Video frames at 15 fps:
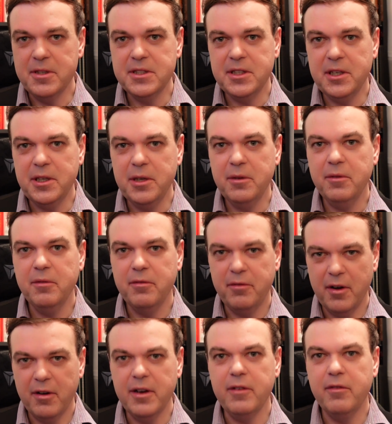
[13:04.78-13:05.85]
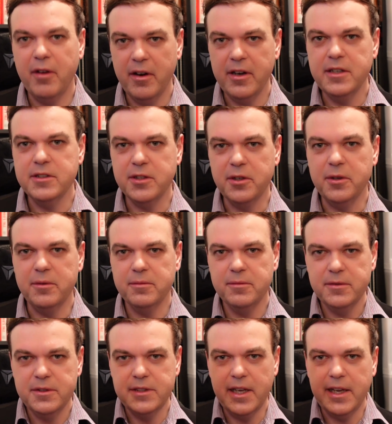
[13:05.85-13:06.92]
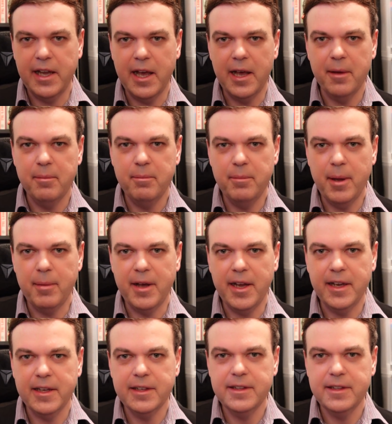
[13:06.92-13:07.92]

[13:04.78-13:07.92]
see you very, very soon. Take care. Bye-bye.